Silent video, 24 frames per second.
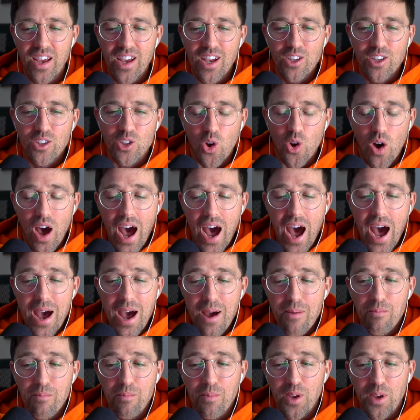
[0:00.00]
So
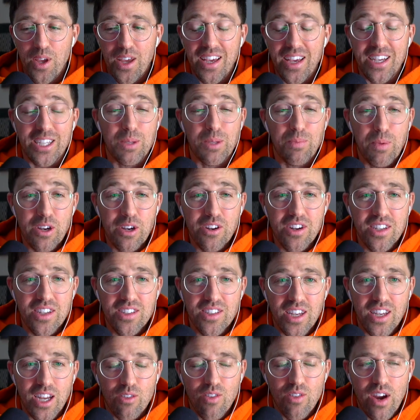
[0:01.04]
I'm
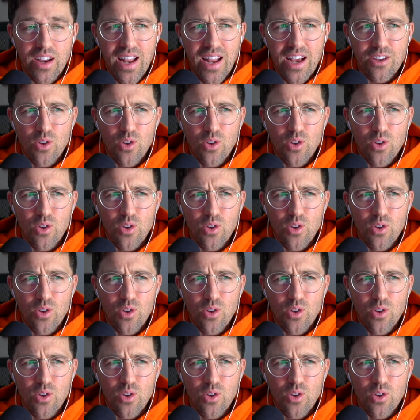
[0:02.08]
experiencing it right now.